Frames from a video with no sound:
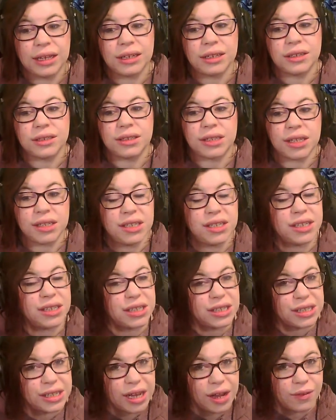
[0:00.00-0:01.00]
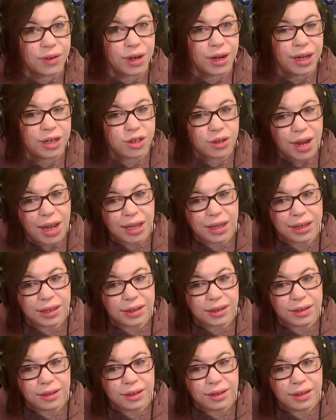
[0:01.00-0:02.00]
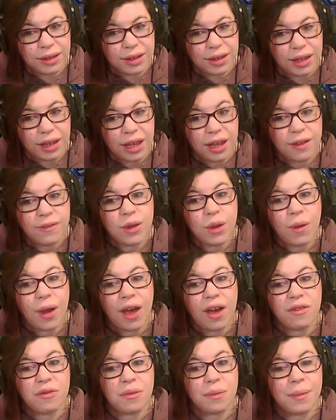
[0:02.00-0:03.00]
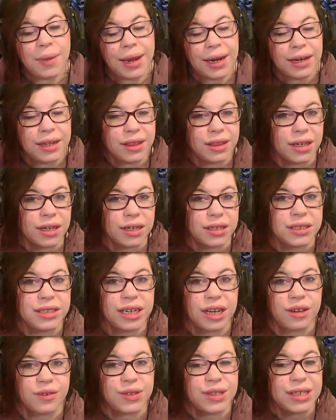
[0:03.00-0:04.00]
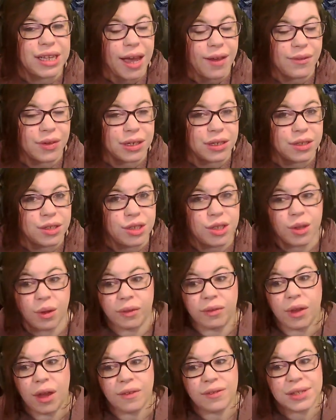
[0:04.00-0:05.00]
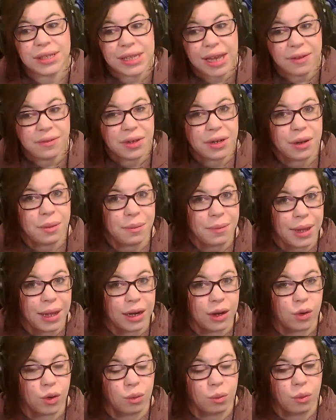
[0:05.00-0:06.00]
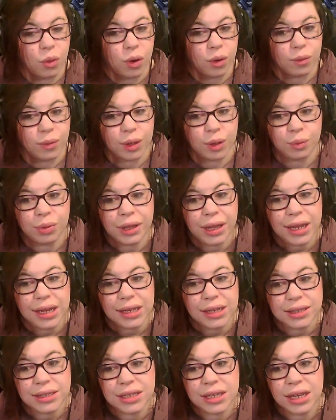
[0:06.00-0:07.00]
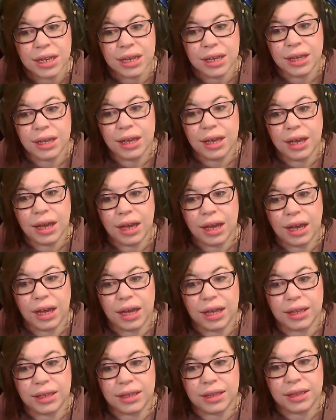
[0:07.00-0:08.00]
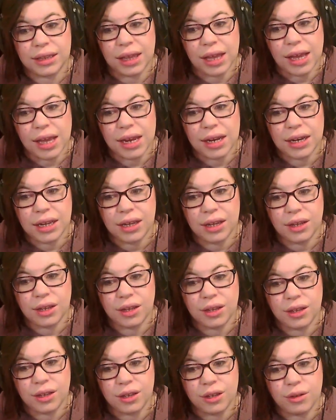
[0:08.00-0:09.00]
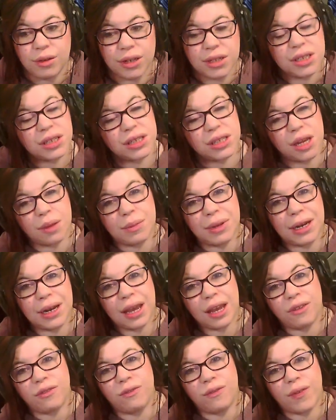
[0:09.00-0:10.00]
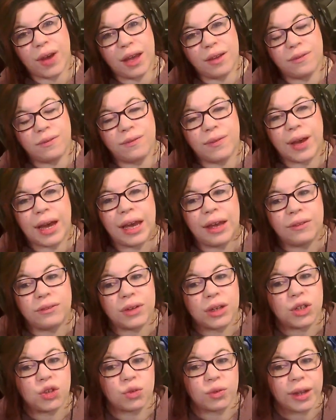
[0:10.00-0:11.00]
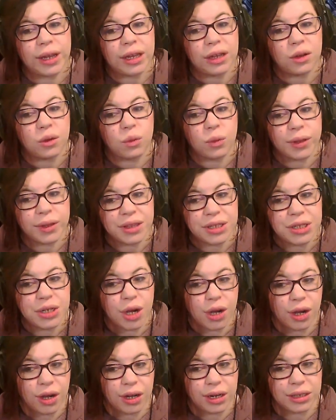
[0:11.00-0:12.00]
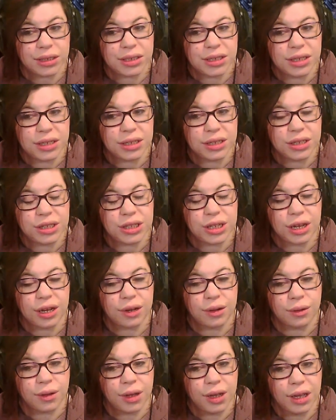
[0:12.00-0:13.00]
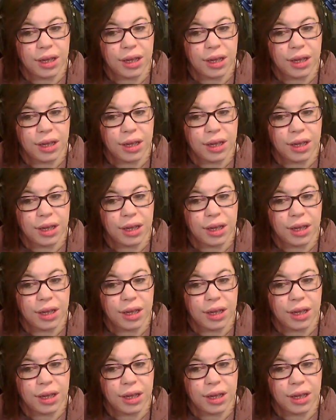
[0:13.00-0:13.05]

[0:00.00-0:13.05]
It says discover a dragon. If you have mana thirst of seven, so if you have seven mana or more when you play it, uh, then you get to summon a 5-5 Drake with Taunt. So